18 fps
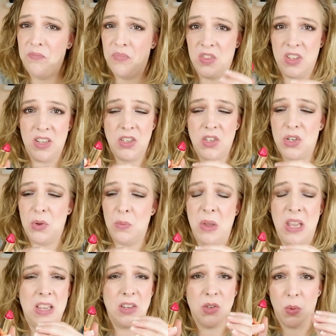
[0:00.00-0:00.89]
this to
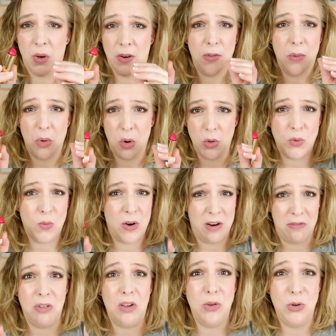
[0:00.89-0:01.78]
me is one of the most
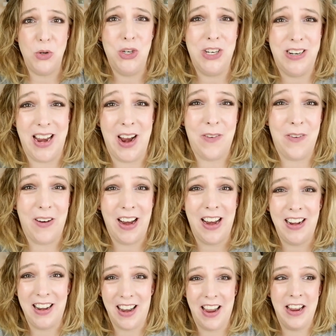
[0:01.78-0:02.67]

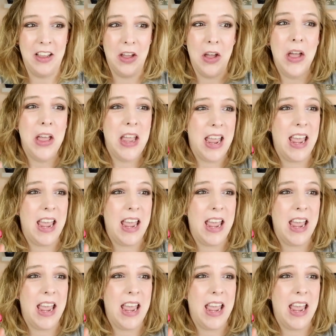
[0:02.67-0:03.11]
revolutionary, like